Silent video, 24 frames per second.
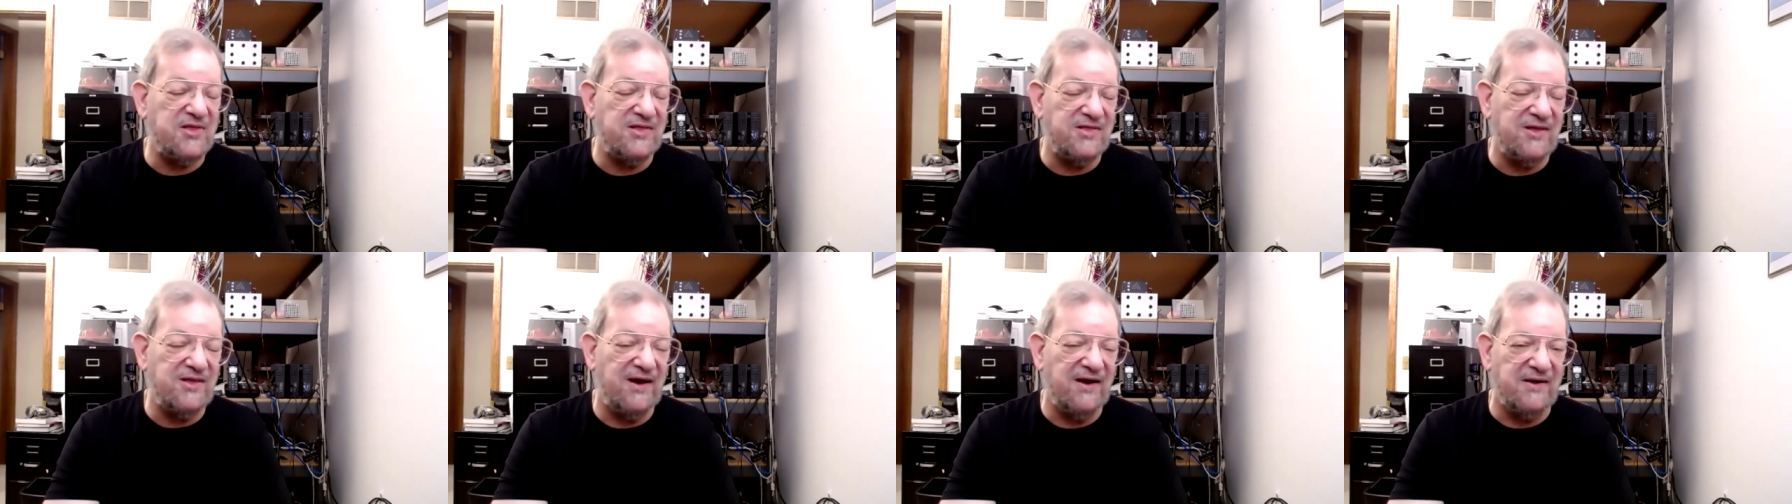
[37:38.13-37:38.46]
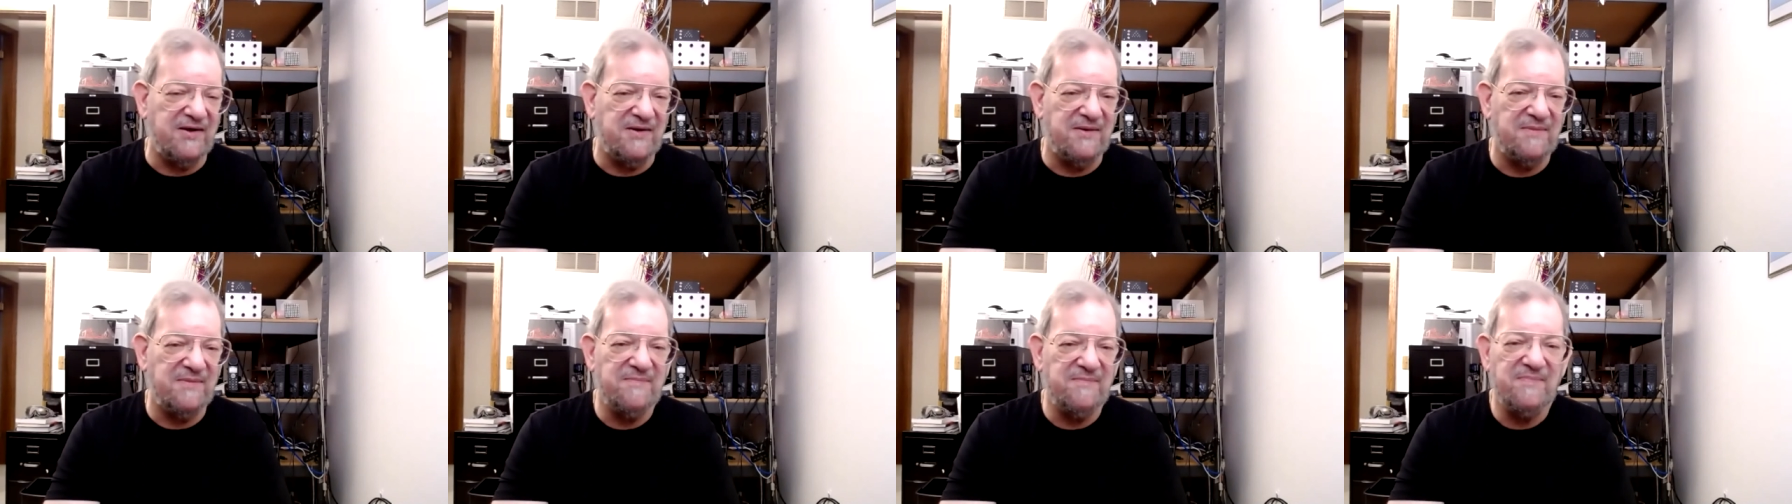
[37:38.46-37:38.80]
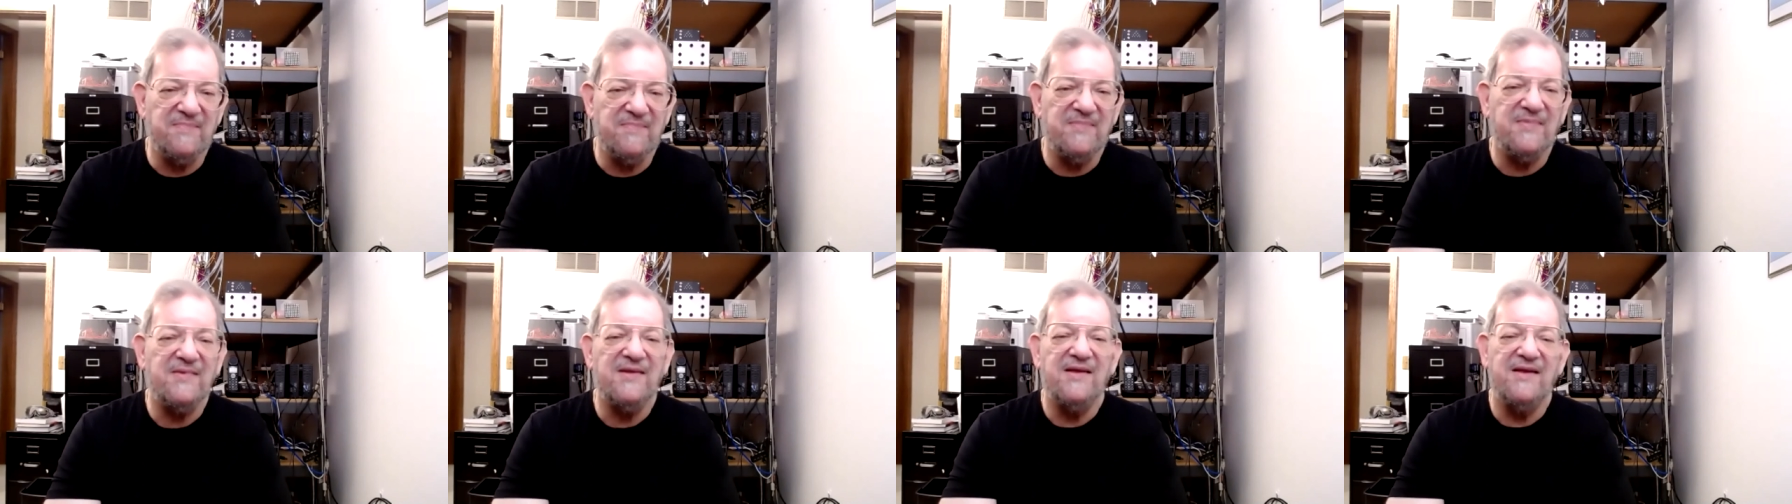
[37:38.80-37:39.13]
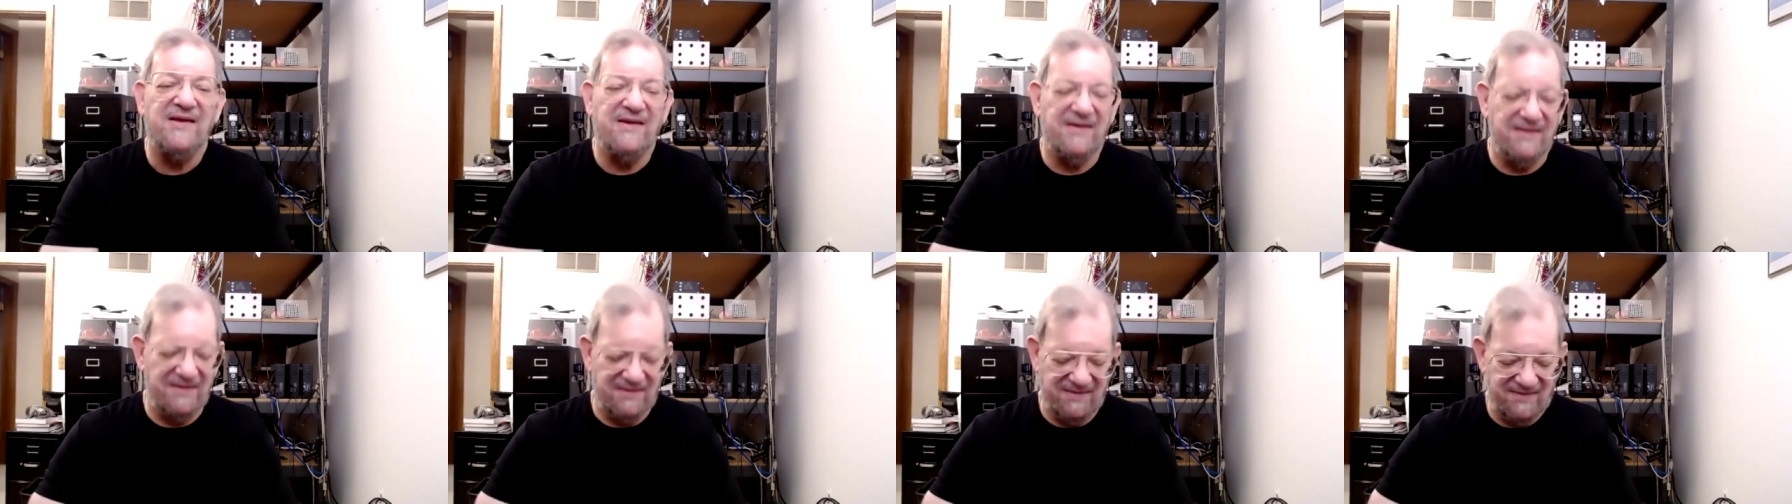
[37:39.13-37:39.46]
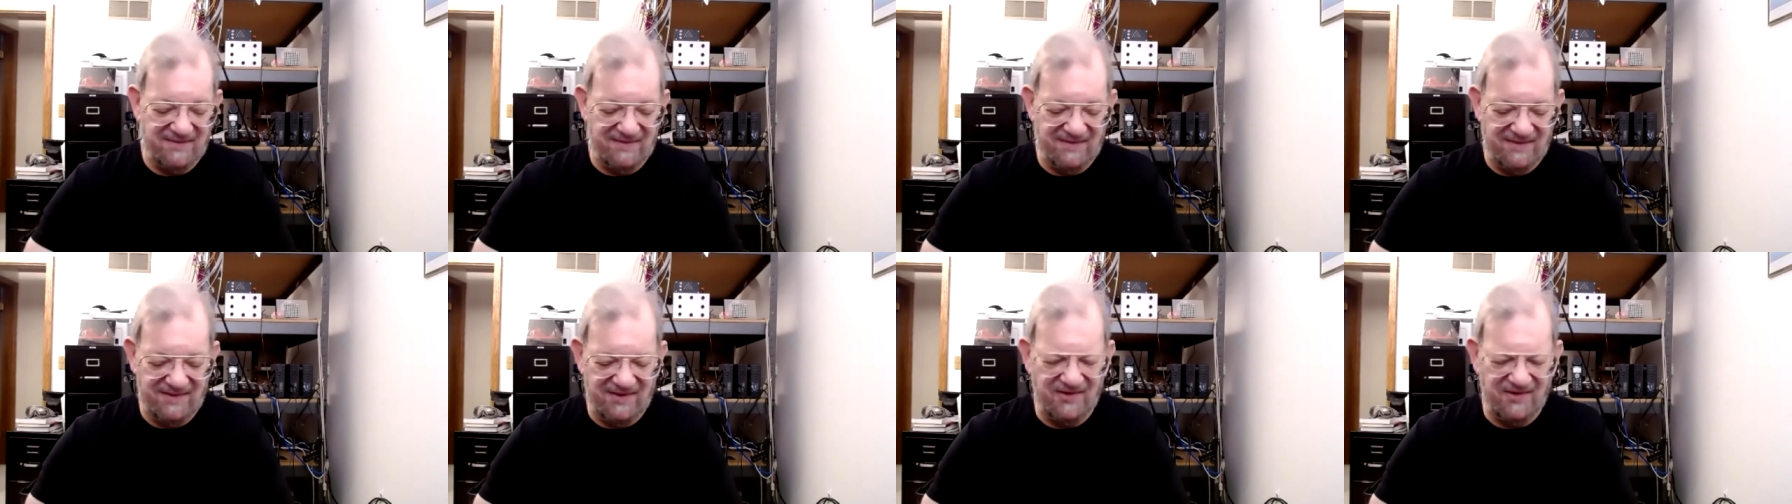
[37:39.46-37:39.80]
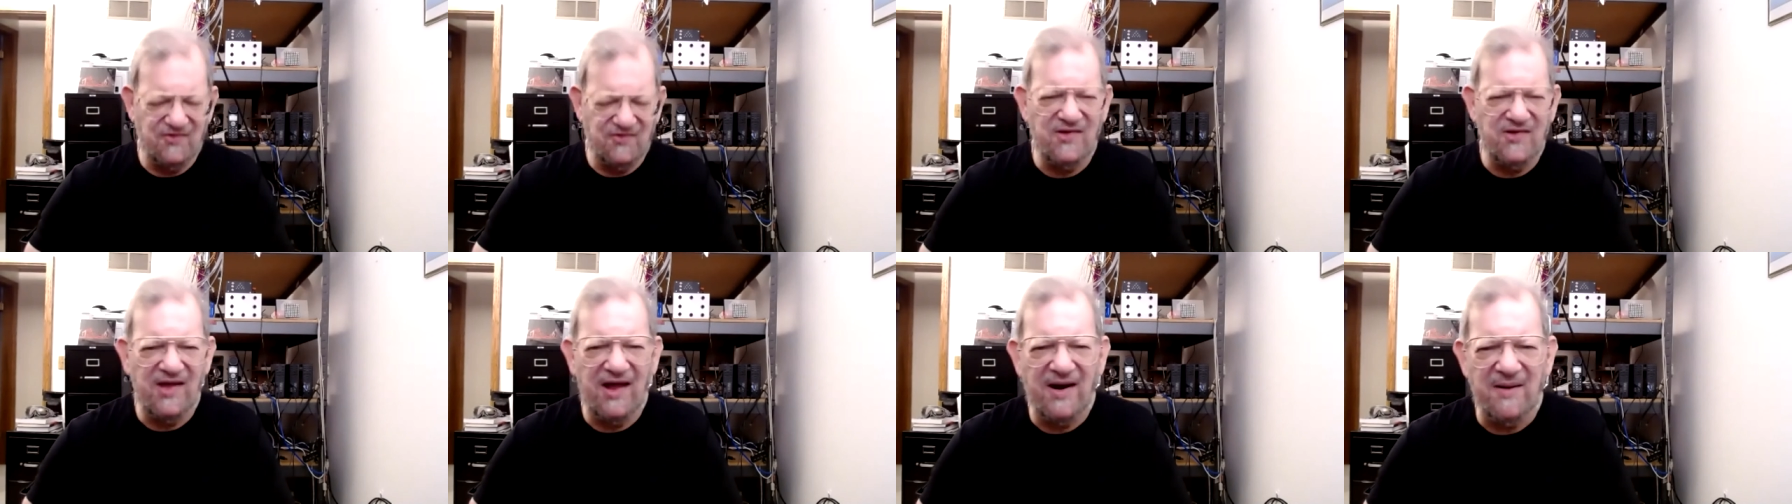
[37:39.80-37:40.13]
the light.
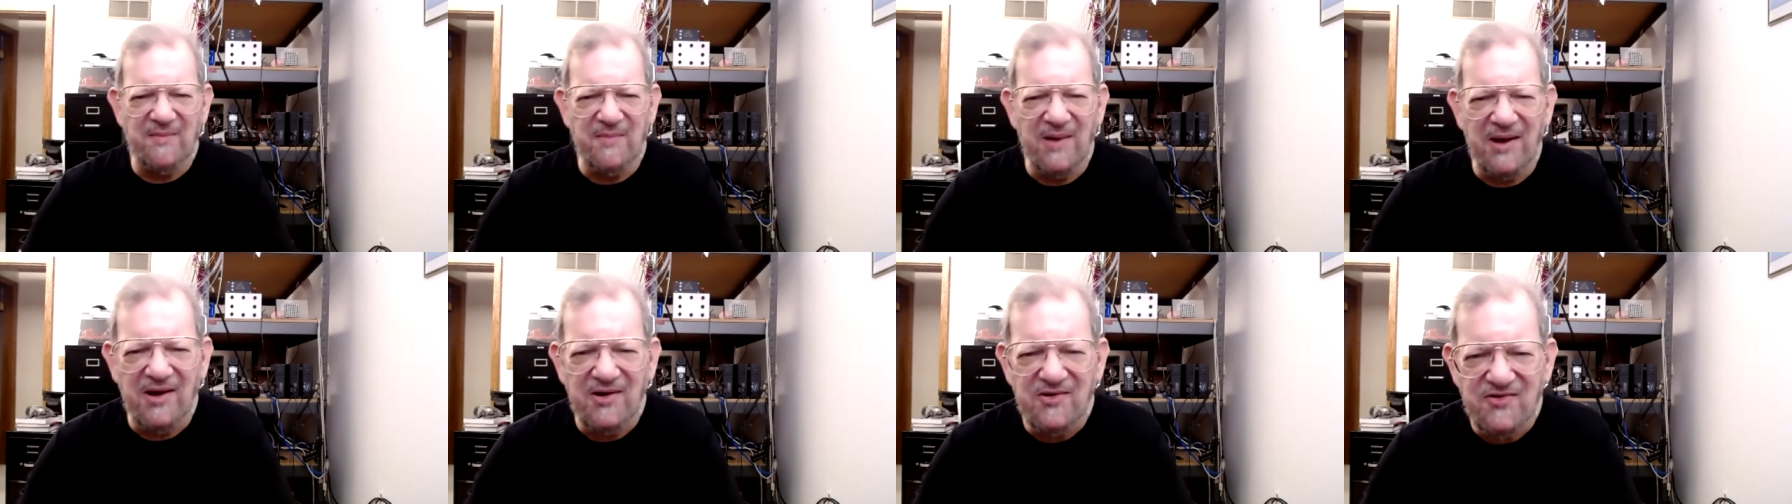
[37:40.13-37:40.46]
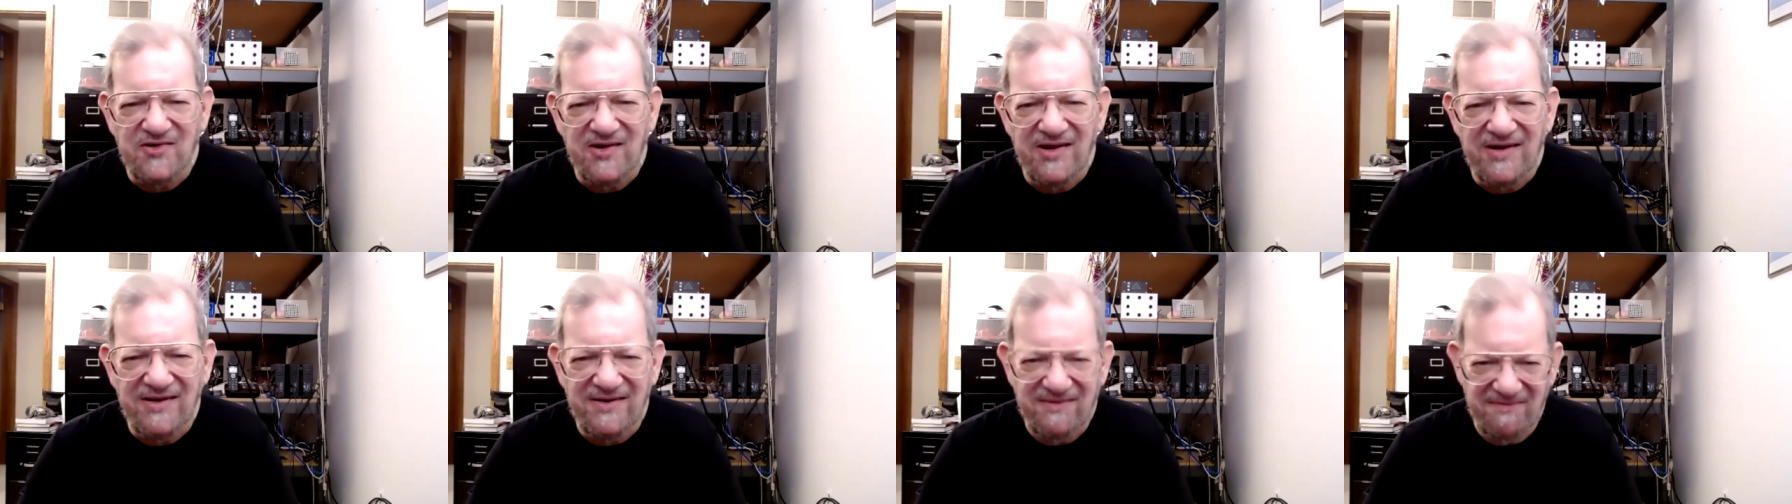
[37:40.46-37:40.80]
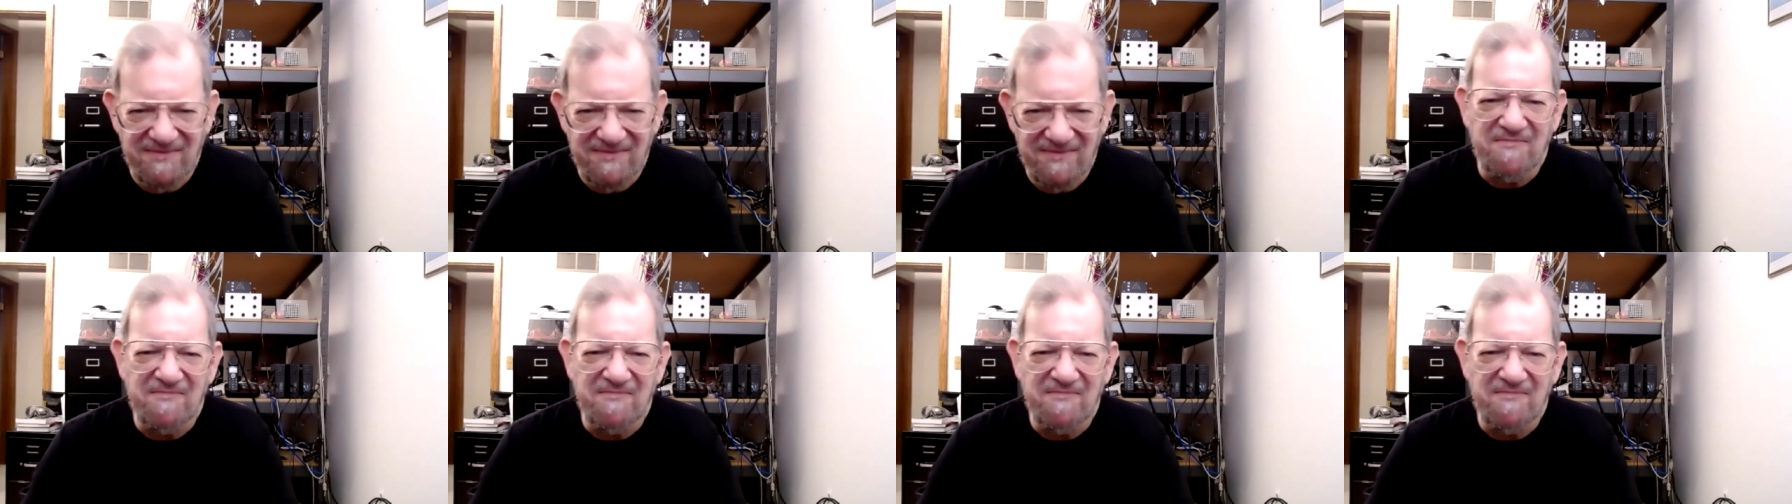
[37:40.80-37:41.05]
Isn't that amazing?